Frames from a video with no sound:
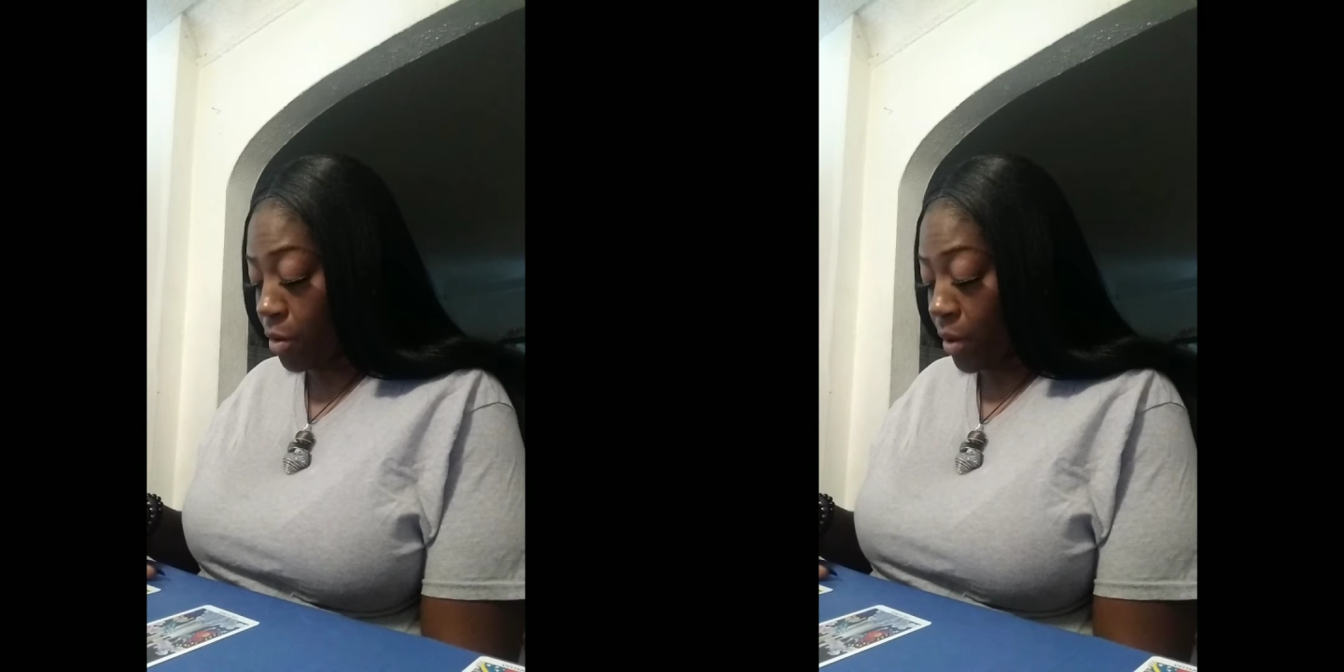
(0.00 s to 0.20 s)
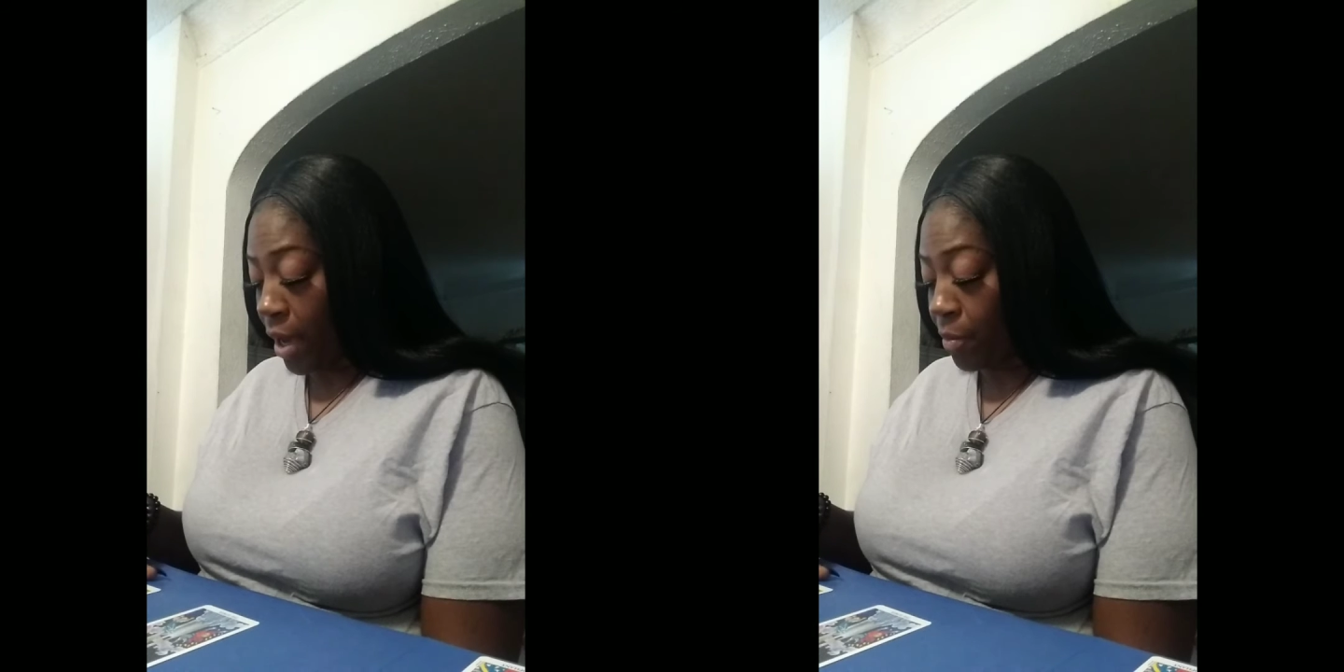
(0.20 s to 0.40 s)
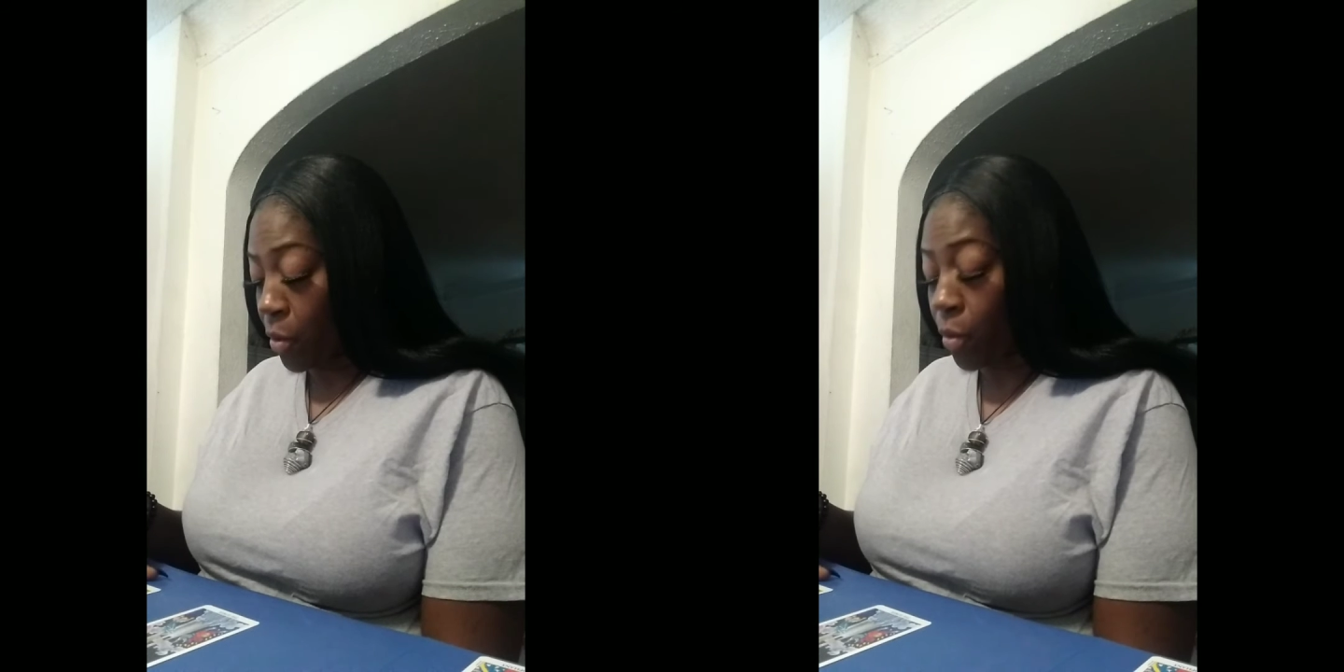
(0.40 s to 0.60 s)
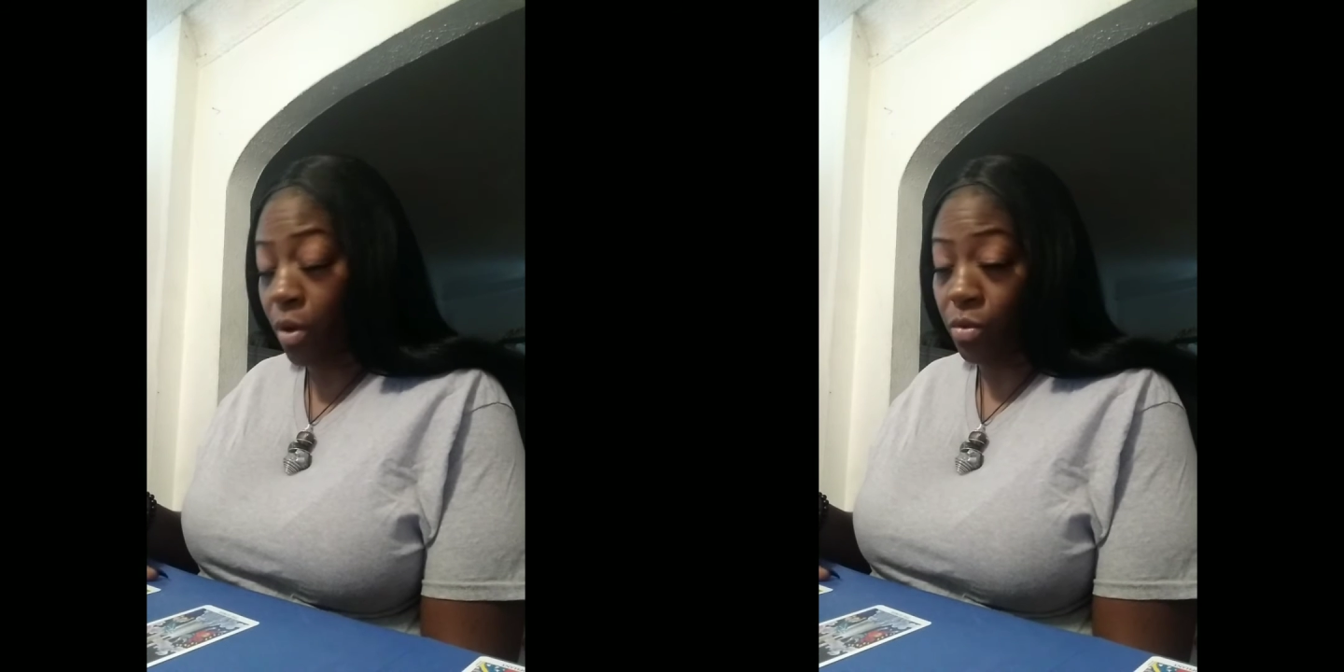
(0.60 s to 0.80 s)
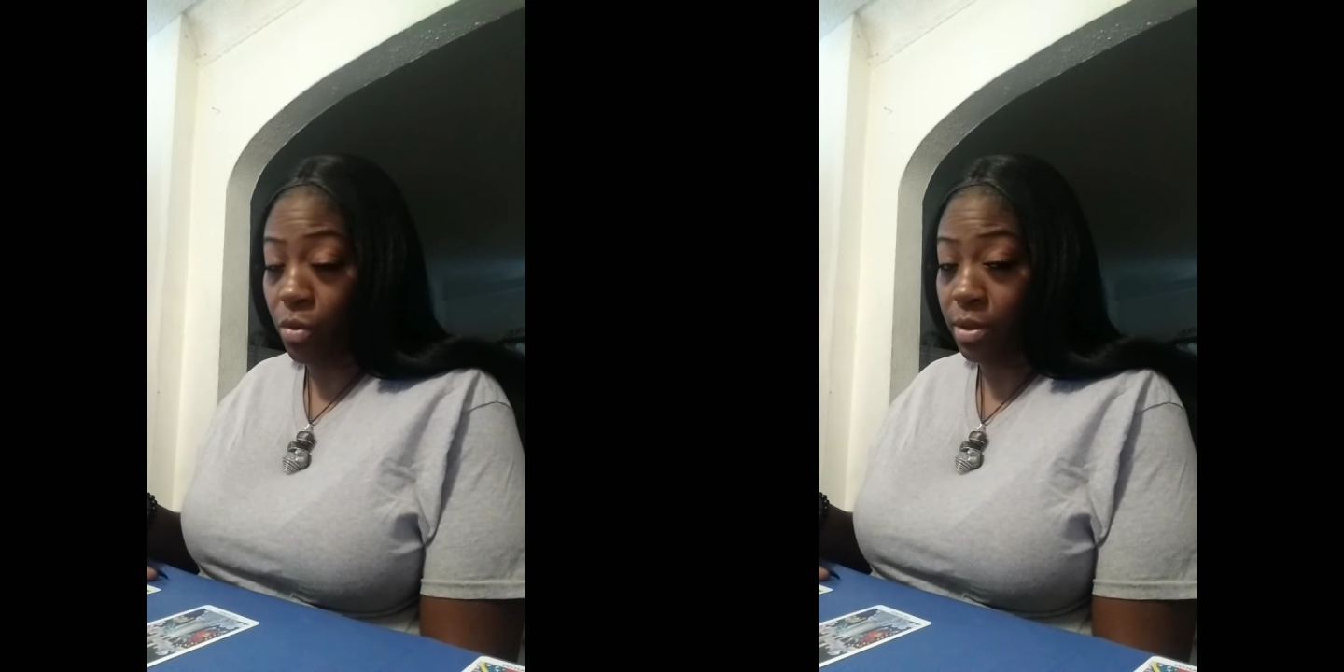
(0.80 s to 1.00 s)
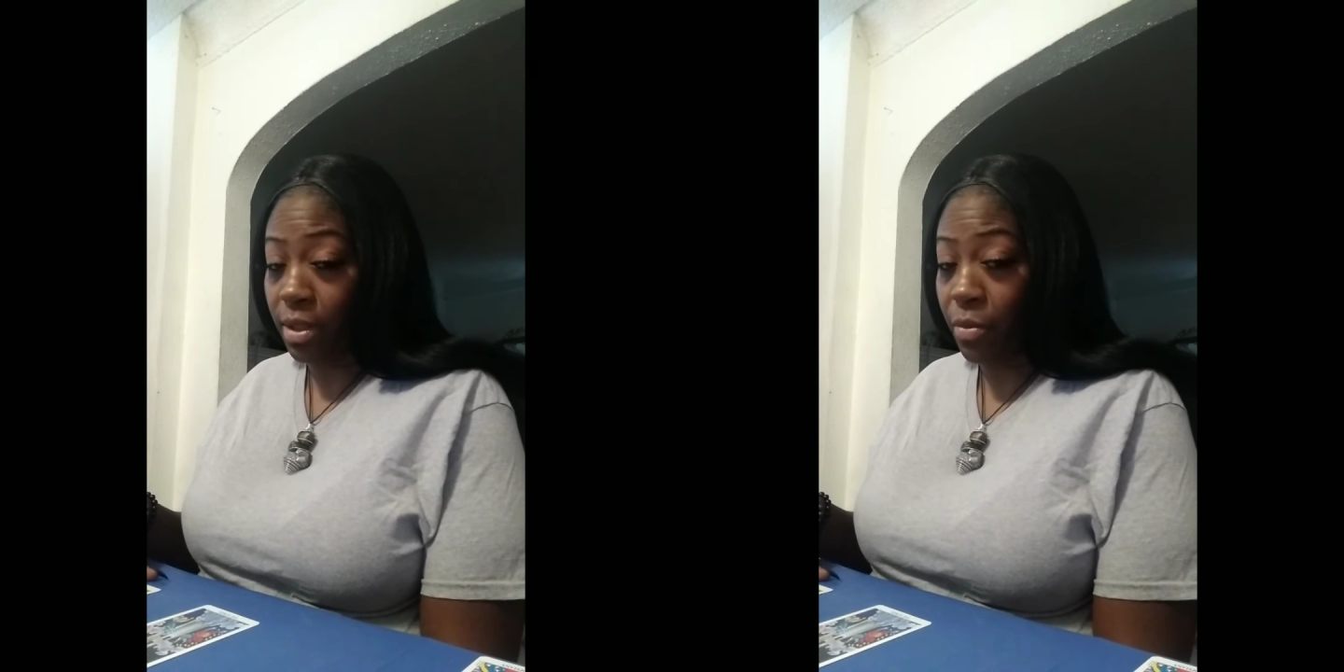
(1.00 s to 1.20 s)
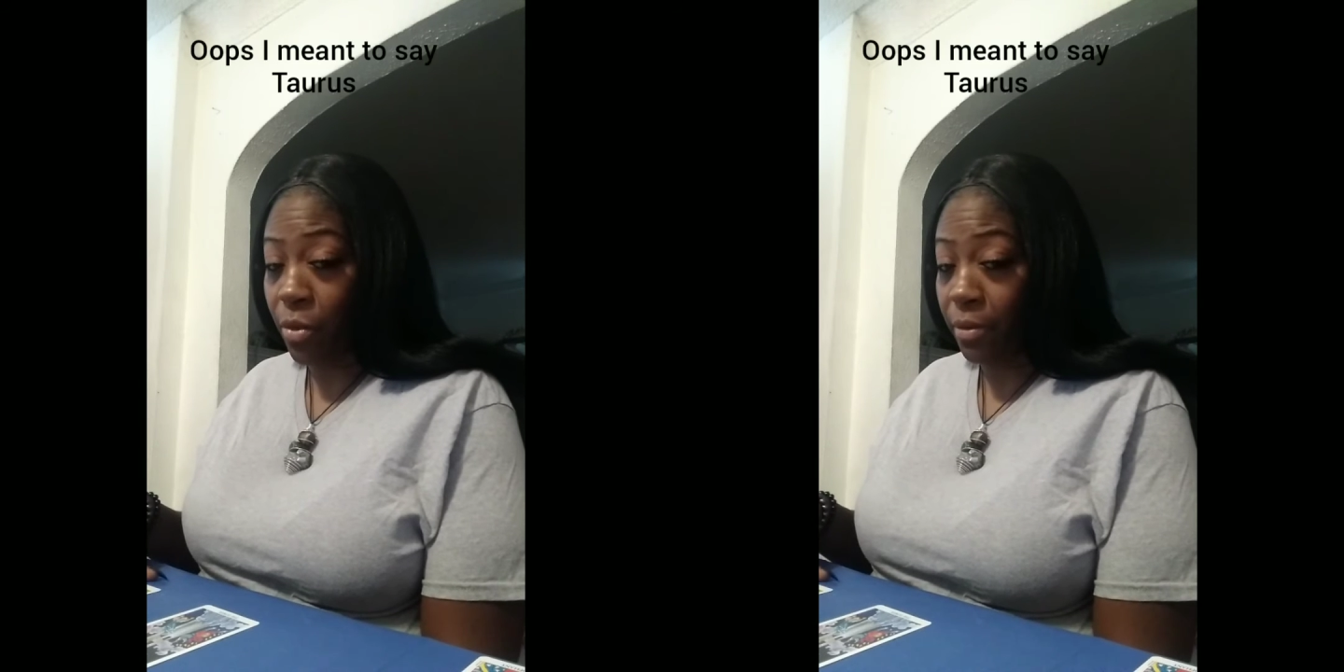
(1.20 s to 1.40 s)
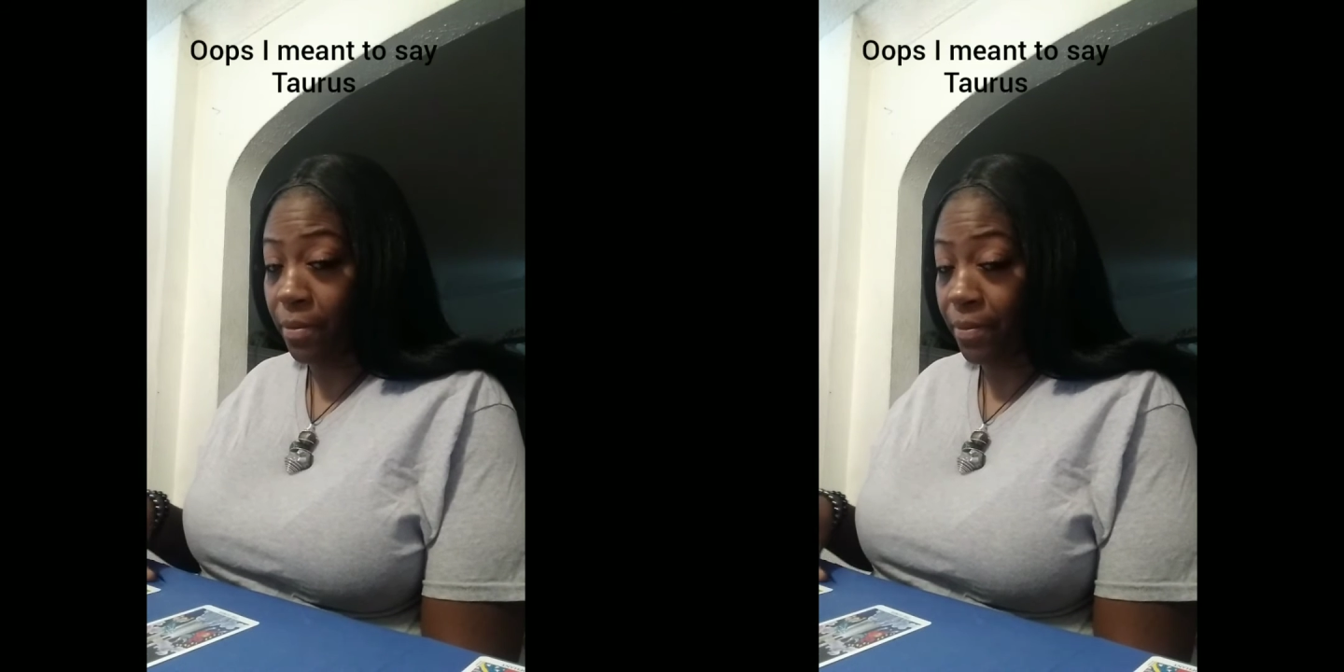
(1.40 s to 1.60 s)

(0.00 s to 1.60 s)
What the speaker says: Capricorn, or Libra.